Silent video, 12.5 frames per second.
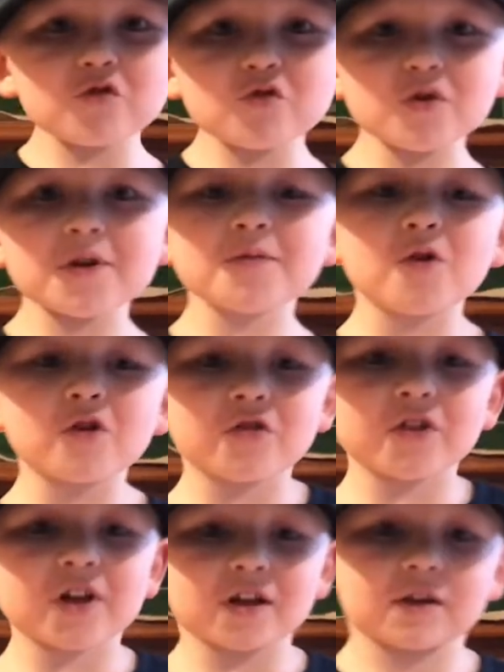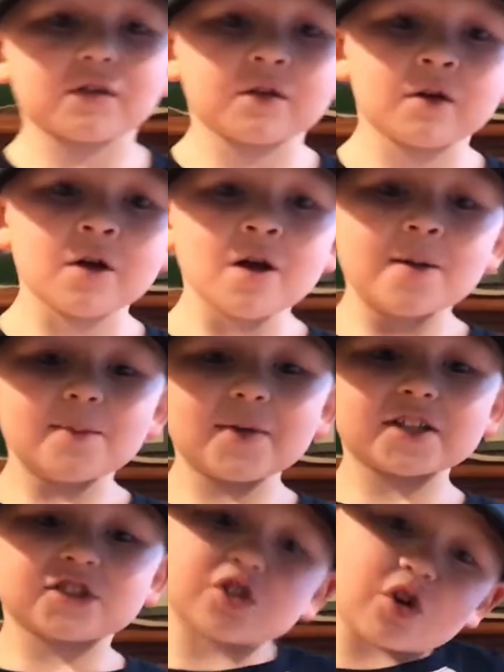Three more things.
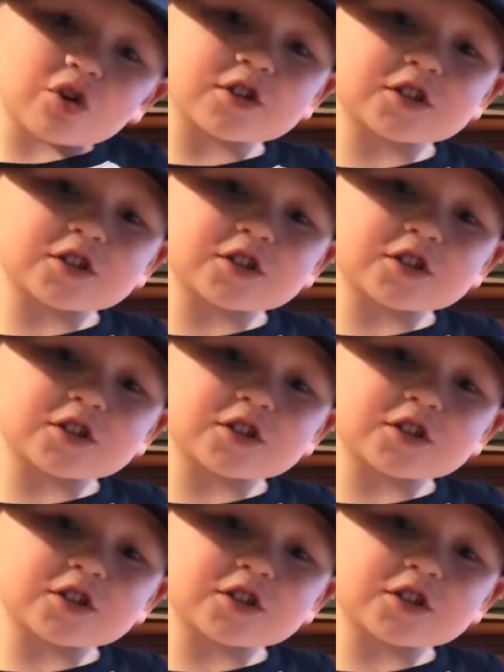Make sure